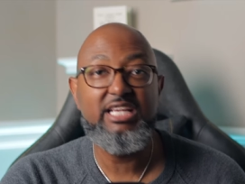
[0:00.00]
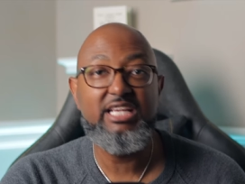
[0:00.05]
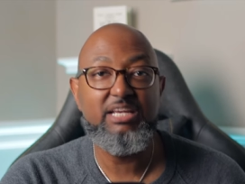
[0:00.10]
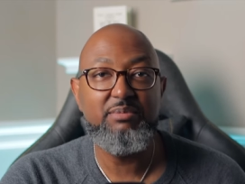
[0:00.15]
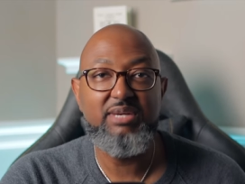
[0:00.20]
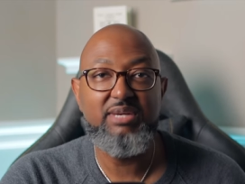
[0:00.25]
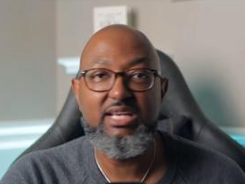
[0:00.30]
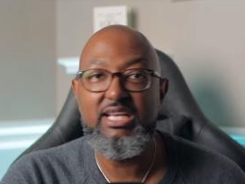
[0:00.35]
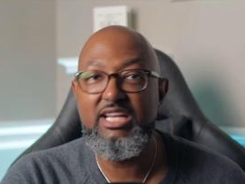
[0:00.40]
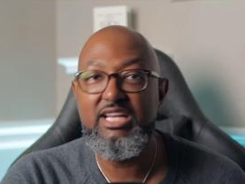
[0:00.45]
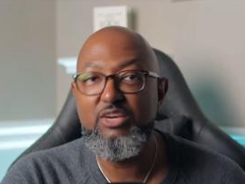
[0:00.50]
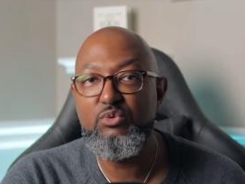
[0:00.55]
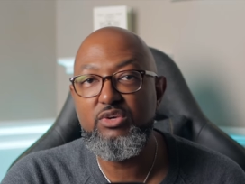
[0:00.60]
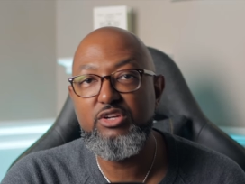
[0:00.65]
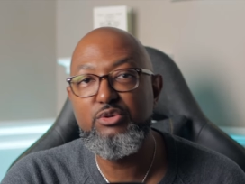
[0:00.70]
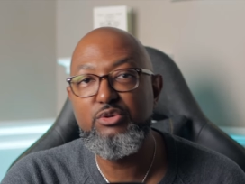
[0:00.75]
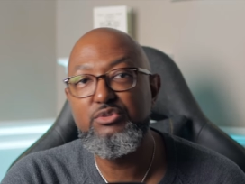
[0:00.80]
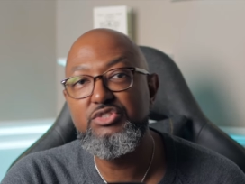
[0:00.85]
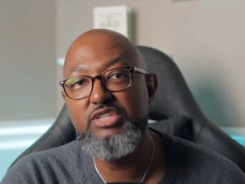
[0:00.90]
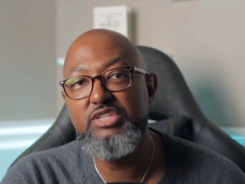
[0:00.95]
can be anyone
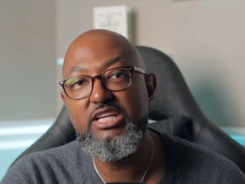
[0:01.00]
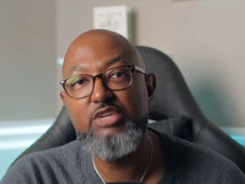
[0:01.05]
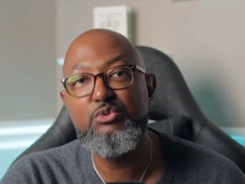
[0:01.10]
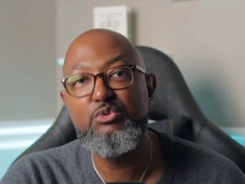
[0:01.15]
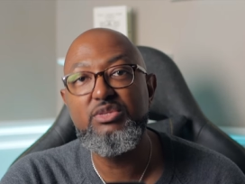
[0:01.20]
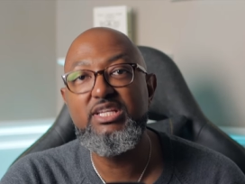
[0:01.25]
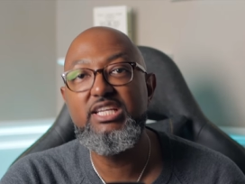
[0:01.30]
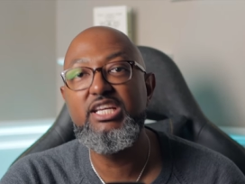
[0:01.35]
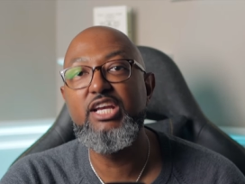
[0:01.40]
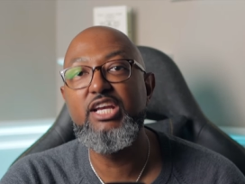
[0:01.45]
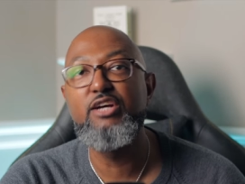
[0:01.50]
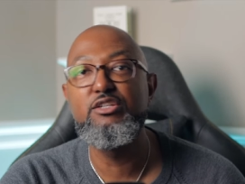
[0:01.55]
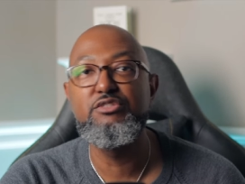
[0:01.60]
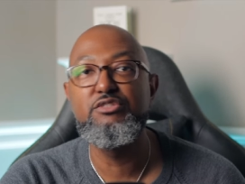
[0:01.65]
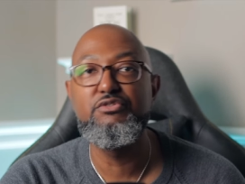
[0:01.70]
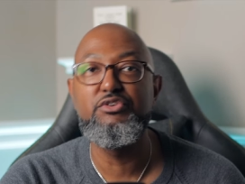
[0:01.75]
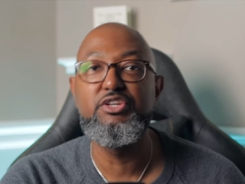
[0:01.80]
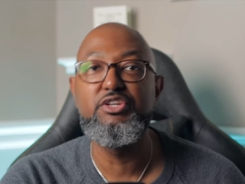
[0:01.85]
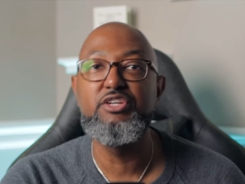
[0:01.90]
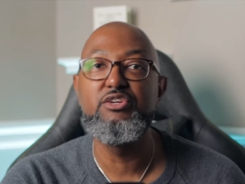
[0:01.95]
who genuinely cares
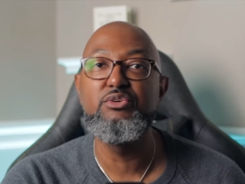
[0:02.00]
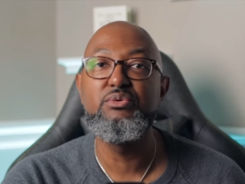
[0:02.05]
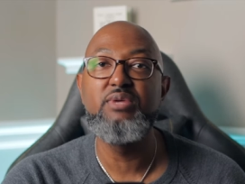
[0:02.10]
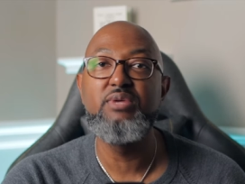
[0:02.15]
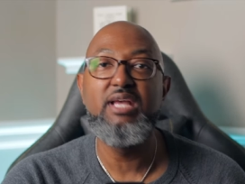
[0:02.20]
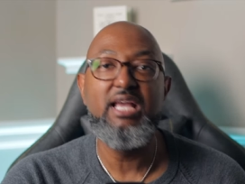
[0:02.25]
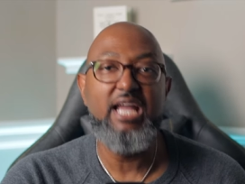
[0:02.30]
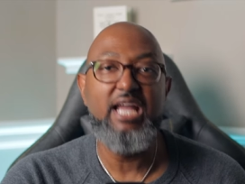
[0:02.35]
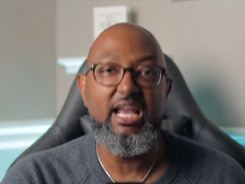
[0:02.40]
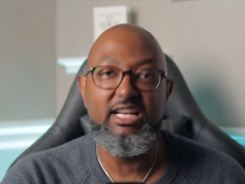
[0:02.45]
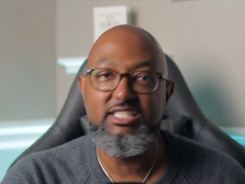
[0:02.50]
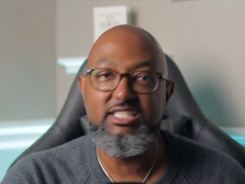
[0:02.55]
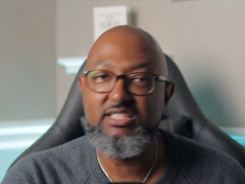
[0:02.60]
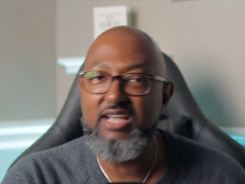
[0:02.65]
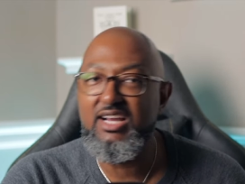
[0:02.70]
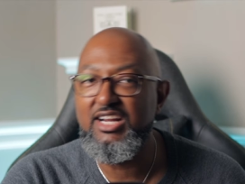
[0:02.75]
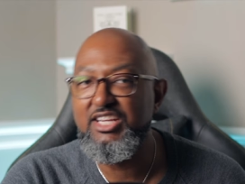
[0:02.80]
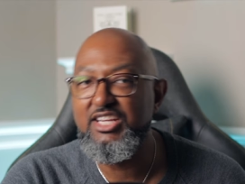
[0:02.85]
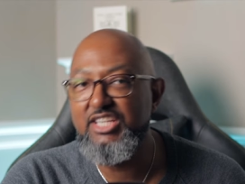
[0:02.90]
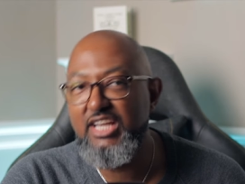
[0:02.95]
for you and is
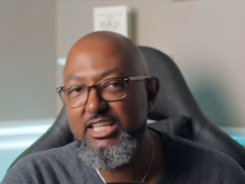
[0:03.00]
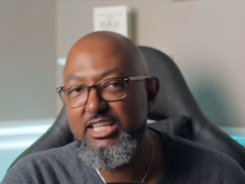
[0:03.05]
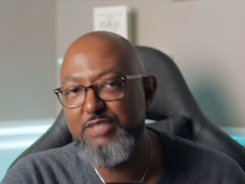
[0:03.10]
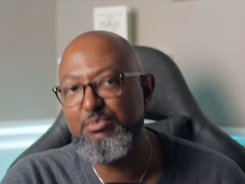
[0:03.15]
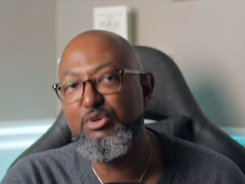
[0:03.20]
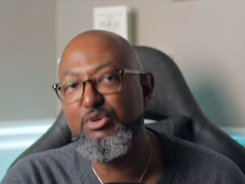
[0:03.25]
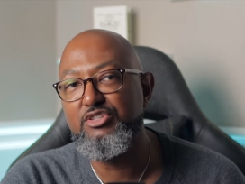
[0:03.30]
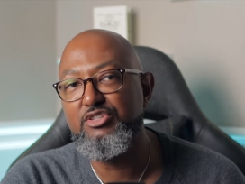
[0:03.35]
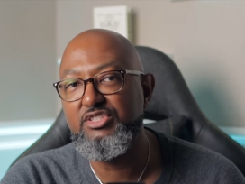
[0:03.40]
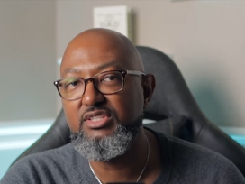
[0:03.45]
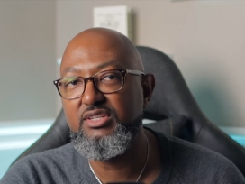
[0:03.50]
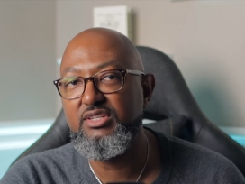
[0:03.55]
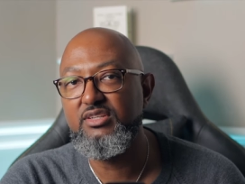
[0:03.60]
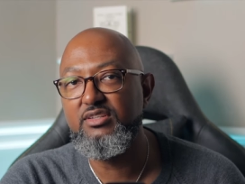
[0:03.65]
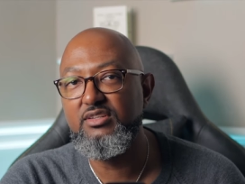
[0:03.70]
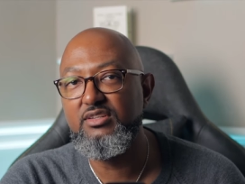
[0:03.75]
not a yes person.